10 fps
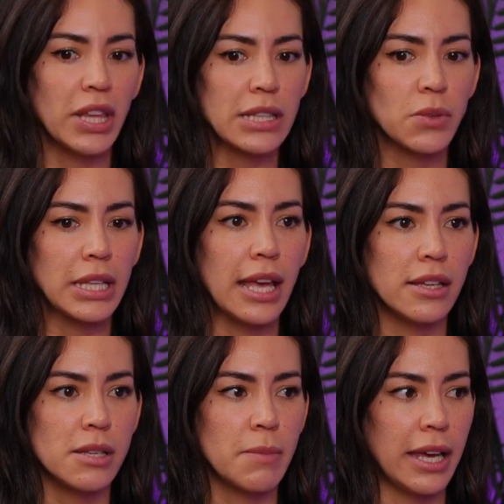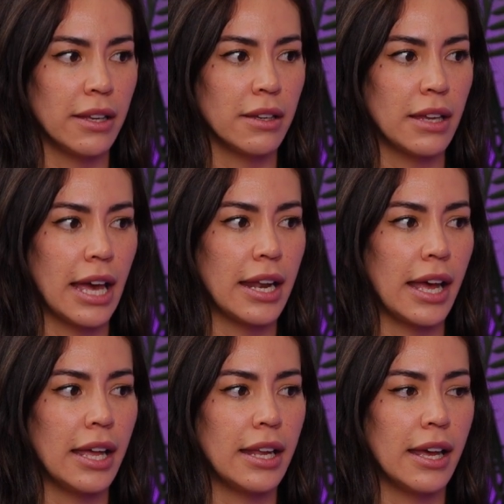like that's really intimate. And
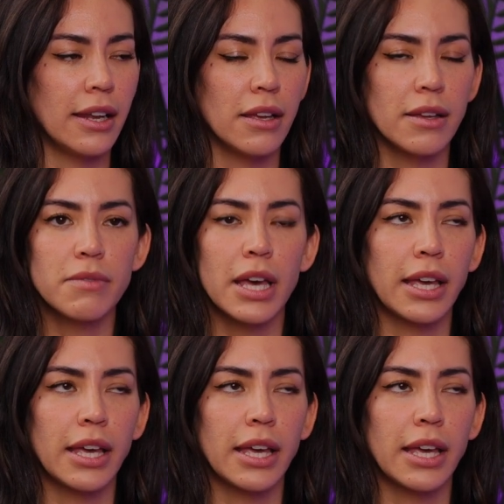it,